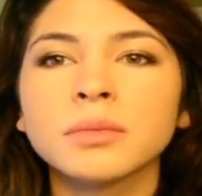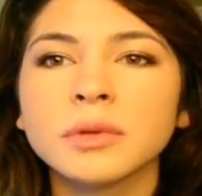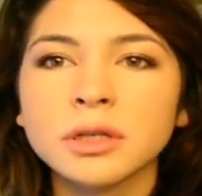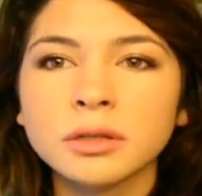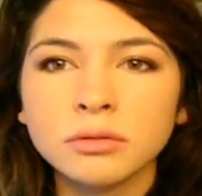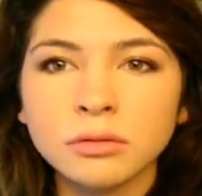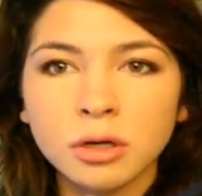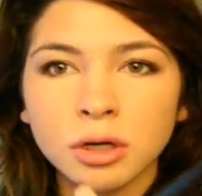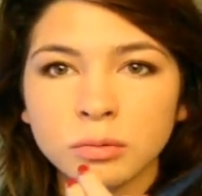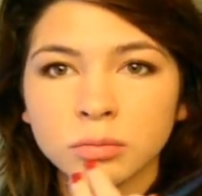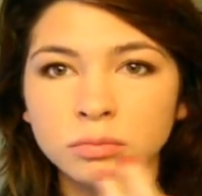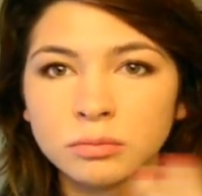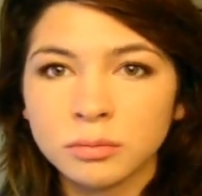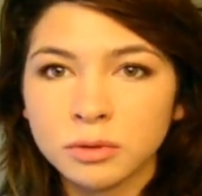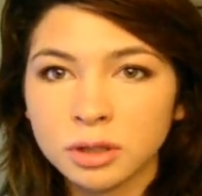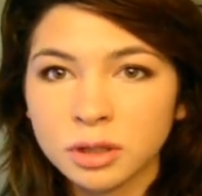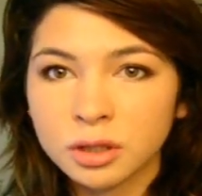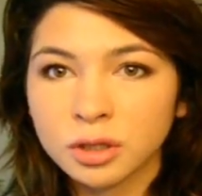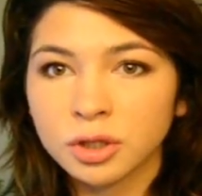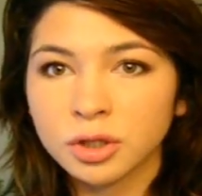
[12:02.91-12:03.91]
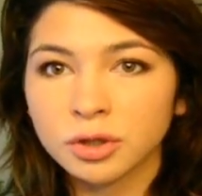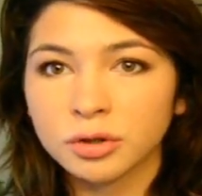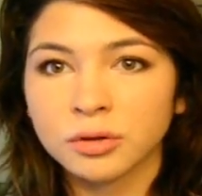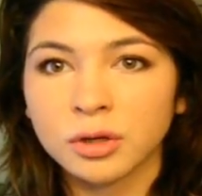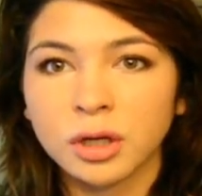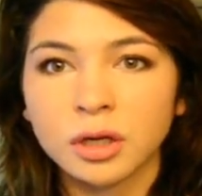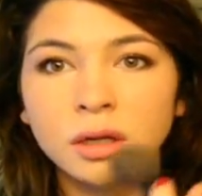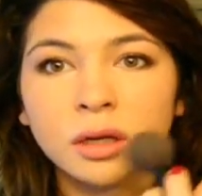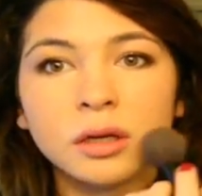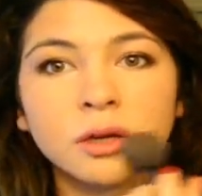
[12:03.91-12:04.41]
This will help
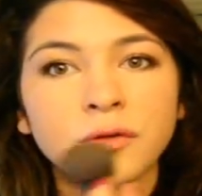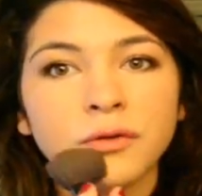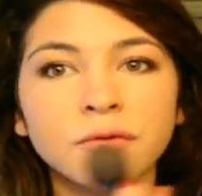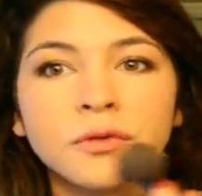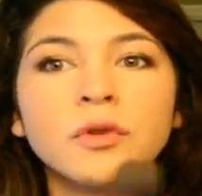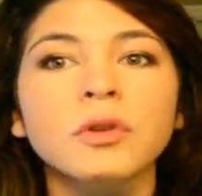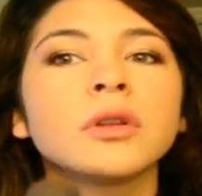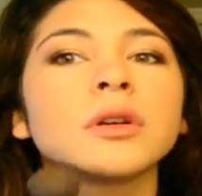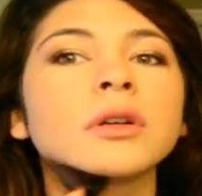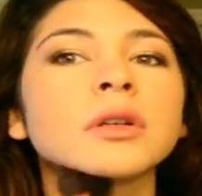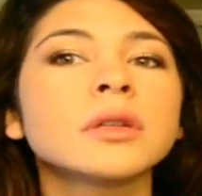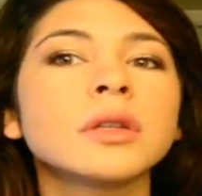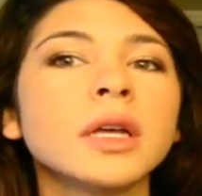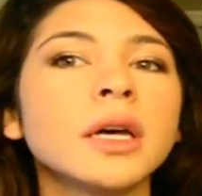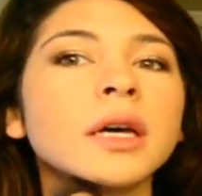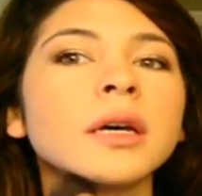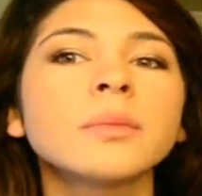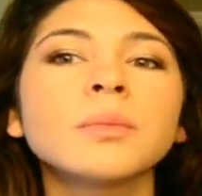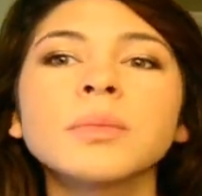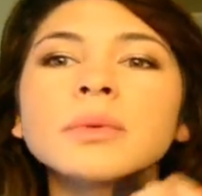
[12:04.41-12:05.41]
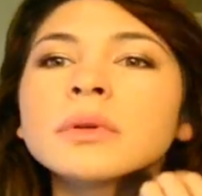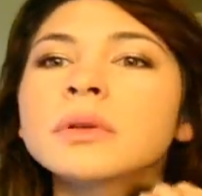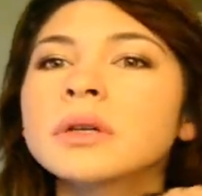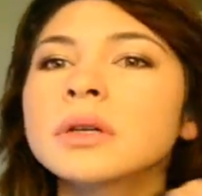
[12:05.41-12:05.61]
create like a fuller lip.